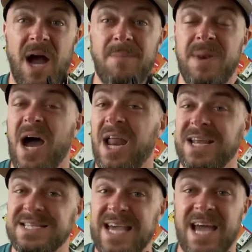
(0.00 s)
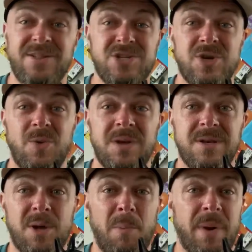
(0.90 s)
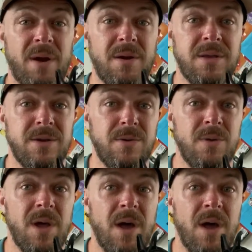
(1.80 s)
I'm not exactly sure what to compare it to,